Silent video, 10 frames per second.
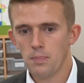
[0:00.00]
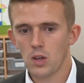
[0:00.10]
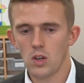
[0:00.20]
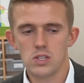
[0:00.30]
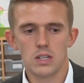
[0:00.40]

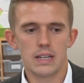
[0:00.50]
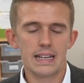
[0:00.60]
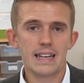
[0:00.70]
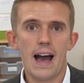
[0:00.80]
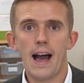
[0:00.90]
constantly
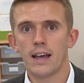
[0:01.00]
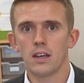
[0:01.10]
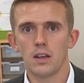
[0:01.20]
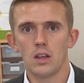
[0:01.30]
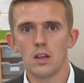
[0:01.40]

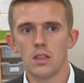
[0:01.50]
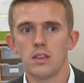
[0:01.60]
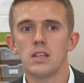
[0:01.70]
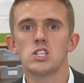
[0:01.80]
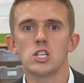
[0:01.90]
nag,
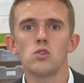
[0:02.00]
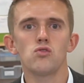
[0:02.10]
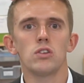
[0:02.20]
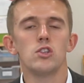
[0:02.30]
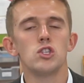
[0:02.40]
then the
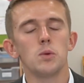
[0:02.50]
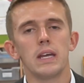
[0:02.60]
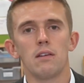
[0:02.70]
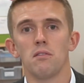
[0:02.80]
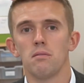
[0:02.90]
children are doing
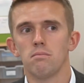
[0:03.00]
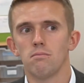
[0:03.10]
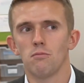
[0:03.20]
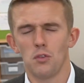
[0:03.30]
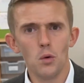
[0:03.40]
it
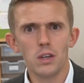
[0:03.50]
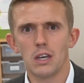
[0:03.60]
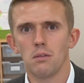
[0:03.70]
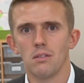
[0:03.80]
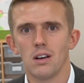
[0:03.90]
for
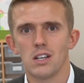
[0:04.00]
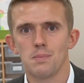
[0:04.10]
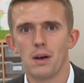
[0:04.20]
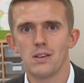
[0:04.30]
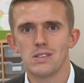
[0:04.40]
you, I
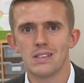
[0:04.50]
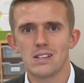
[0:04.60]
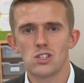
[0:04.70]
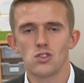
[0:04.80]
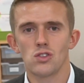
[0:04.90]
suppose, and
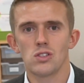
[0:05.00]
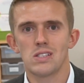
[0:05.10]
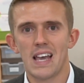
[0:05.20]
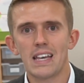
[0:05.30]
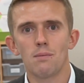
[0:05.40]
they're
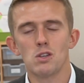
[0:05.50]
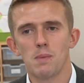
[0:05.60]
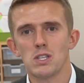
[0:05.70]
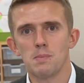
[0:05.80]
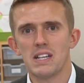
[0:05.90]
taking
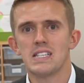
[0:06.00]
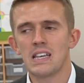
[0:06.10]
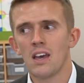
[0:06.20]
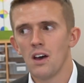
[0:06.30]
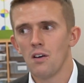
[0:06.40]

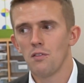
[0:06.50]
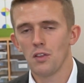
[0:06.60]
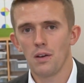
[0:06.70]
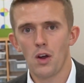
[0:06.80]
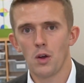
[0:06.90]
responsibility
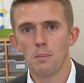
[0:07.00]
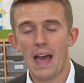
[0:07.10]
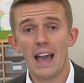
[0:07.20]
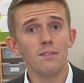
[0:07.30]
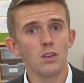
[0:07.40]
for their own
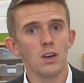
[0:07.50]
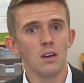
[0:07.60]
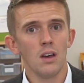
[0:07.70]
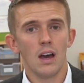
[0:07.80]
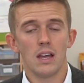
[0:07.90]

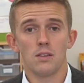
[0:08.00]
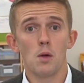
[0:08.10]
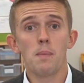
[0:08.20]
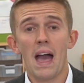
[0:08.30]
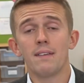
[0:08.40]
behavior and their
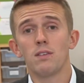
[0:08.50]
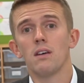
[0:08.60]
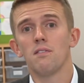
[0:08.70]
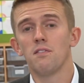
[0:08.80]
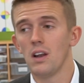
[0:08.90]
own
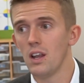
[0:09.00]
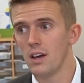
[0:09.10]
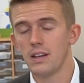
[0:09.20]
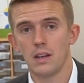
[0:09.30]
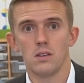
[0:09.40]
behavior for
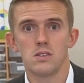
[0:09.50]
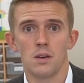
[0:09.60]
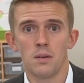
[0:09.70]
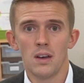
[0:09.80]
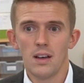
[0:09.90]
learning.
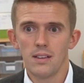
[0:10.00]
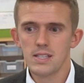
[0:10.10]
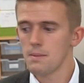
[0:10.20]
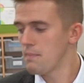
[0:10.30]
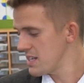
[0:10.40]
So
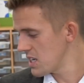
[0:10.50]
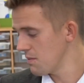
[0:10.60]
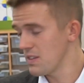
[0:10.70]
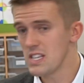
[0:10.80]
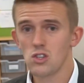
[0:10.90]
that's the magic
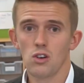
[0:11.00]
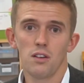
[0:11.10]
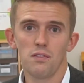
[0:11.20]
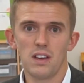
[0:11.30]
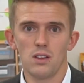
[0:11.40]
of this
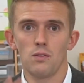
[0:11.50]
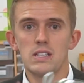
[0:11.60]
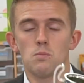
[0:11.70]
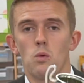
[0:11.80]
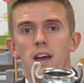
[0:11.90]
trophy and the
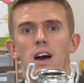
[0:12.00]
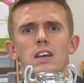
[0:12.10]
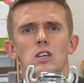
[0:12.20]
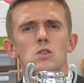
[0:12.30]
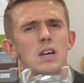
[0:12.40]
reason why
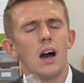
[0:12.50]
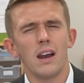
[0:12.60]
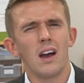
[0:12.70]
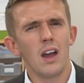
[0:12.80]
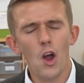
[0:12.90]
I use it.
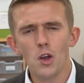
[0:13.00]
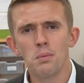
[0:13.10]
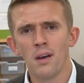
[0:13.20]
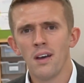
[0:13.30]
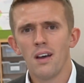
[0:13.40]
I
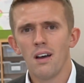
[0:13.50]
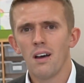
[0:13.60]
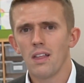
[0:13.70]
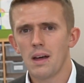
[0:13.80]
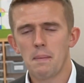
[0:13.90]
hope
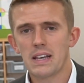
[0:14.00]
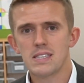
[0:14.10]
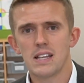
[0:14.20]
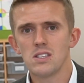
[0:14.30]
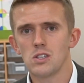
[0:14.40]
that
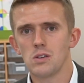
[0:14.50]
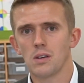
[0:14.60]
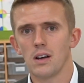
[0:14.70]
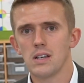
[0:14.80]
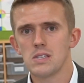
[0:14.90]
makes sense to you
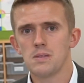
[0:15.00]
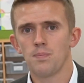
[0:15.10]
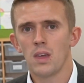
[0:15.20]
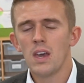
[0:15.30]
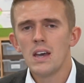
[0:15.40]
guys.